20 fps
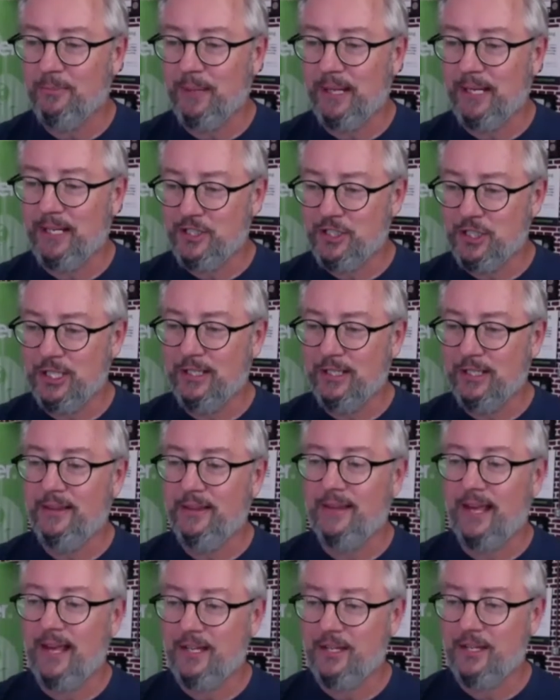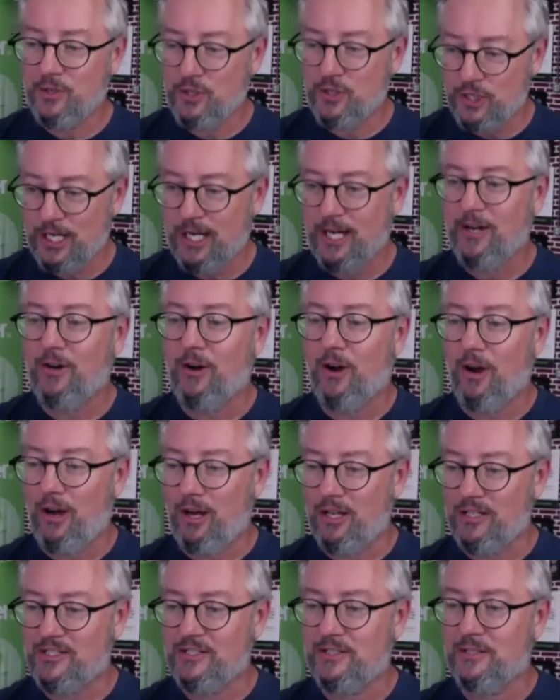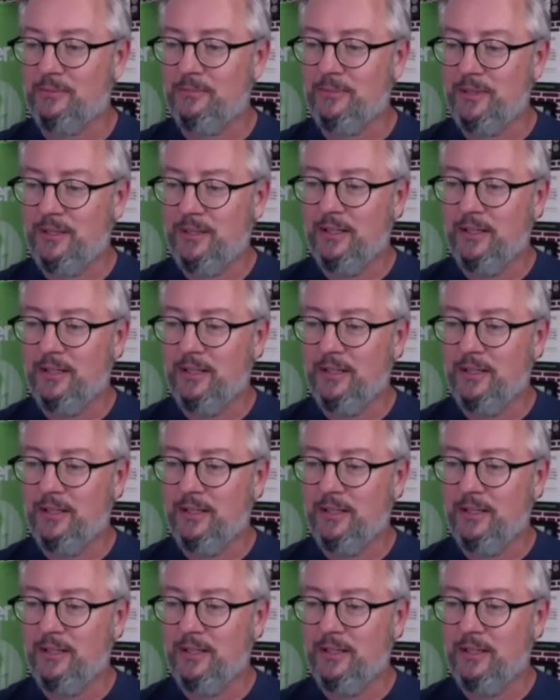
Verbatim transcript: Betty Jean, thank you. Share, awesome.